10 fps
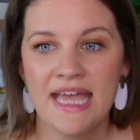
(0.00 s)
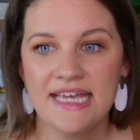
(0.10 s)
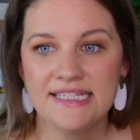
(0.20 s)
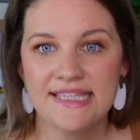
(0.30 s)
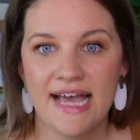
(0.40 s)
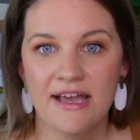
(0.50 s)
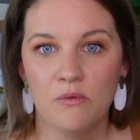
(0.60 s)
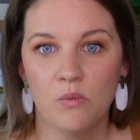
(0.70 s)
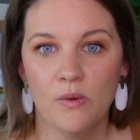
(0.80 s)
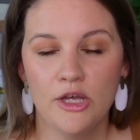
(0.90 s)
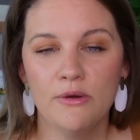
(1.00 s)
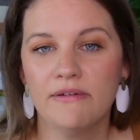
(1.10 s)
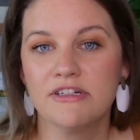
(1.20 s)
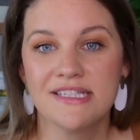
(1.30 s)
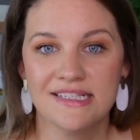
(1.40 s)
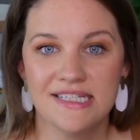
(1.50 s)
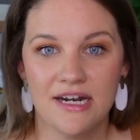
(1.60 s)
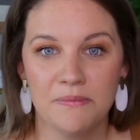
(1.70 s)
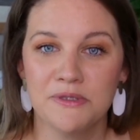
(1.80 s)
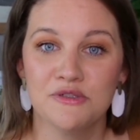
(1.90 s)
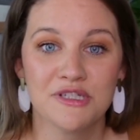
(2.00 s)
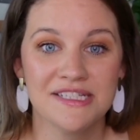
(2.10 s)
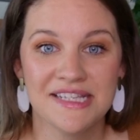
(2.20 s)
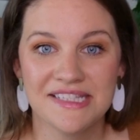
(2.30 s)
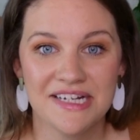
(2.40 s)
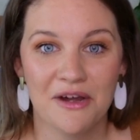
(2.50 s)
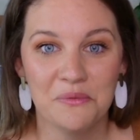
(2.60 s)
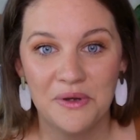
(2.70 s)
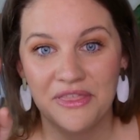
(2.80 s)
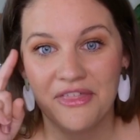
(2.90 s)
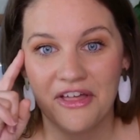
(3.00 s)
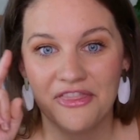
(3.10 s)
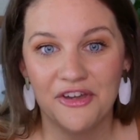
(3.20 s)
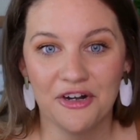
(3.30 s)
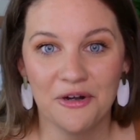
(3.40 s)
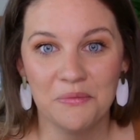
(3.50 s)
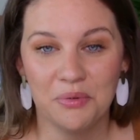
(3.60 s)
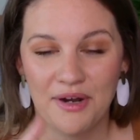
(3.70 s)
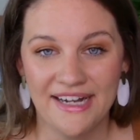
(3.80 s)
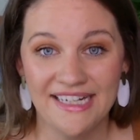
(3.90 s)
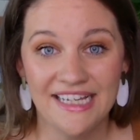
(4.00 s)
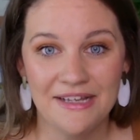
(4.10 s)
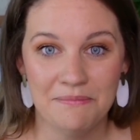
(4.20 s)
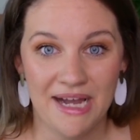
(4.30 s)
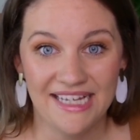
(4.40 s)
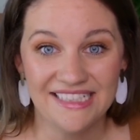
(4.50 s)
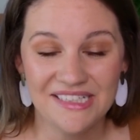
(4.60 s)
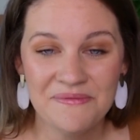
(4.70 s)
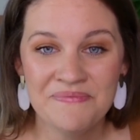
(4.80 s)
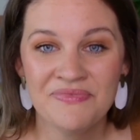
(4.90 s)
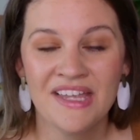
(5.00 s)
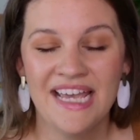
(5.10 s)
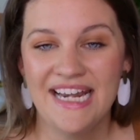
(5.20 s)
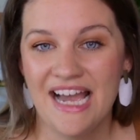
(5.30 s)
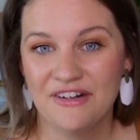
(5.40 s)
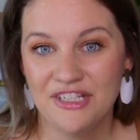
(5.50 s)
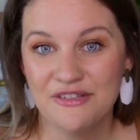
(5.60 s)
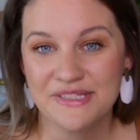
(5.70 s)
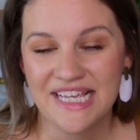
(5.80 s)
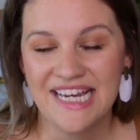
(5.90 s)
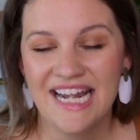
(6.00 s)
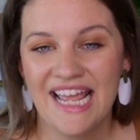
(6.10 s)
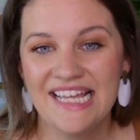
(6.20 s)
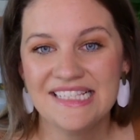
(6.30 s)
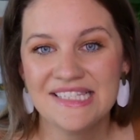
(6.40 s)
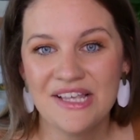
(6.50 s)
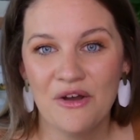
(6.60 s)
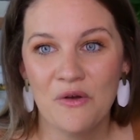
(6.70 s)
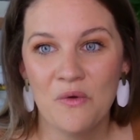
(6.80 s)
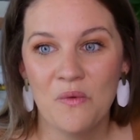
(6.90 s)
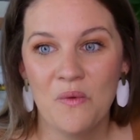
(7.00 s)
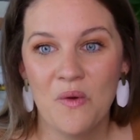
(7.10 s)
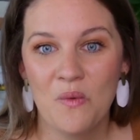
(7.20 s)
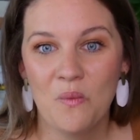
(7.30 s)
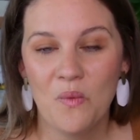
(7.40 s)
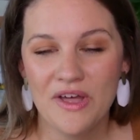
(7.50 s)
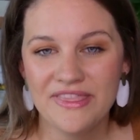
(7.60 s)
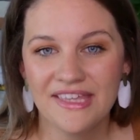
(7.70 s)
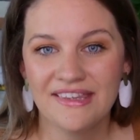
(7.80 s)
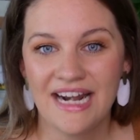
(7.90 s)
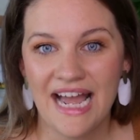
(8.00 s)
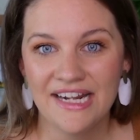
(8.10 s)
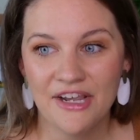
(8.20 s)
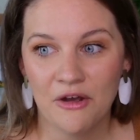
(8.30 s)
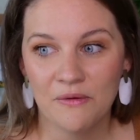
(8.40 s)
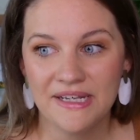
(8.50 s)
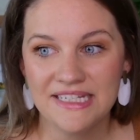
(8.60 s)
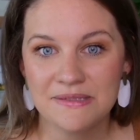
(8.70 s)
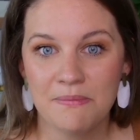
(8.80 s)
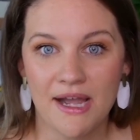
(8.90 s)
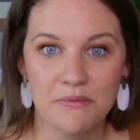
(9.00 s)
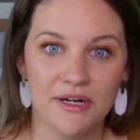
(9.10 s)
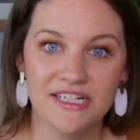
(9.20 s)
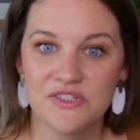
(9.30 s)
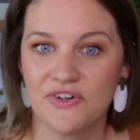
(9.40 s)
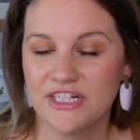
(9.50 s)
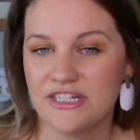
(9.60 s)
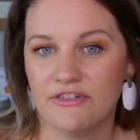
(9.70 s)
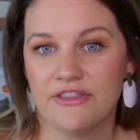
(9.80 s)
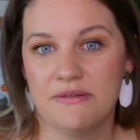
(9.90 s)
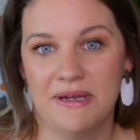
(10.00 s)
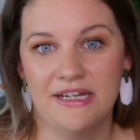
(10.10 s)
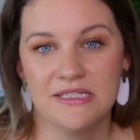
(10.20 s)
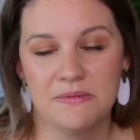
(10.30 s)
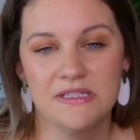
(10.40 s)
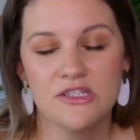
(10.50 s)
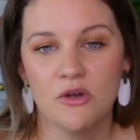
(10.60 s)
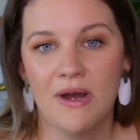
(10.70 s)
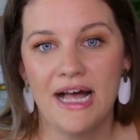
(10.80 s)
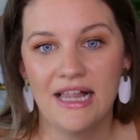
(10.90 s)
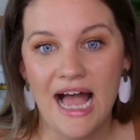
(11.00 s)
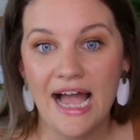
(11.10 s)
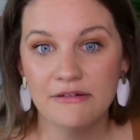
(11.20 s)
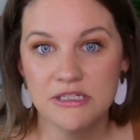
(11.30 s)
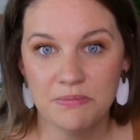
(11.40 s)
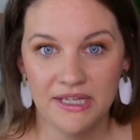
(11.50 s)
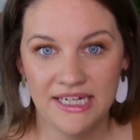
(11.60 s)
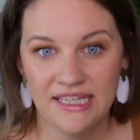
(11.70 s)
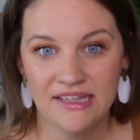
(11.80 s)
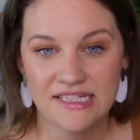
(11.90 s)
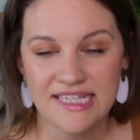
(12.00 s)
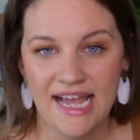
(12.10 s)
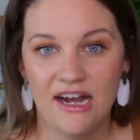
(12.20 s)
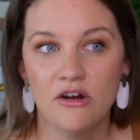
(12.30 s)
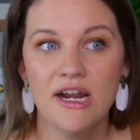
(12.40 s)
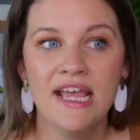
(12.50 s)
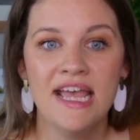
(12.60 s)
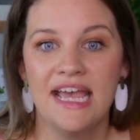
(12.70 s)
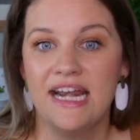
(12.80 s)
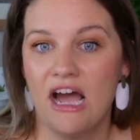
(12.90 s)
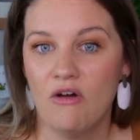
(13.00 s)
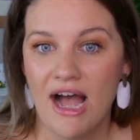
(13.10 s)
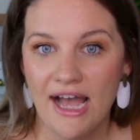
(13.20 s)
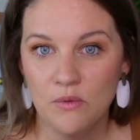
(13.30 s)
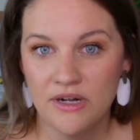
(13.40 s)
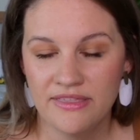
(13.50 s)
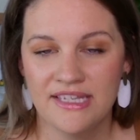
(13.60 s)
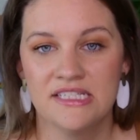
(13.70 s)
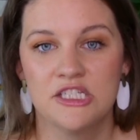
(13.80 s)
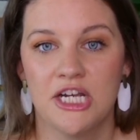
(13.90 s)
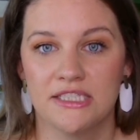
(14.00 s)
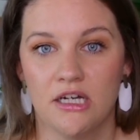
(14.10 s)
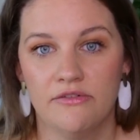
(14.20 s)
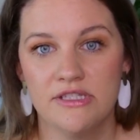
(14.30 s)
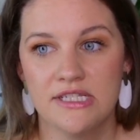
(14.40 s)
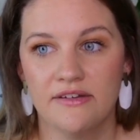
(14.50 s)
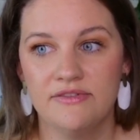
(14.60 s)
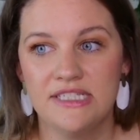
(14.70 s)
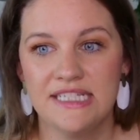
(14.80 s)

is that whoever sets it up usually sets it up with their brain in mind and how to use it. And so one thing that I know is my brain is very different than my husband. So how I was planning this out and how I wanted things checked off and stuff,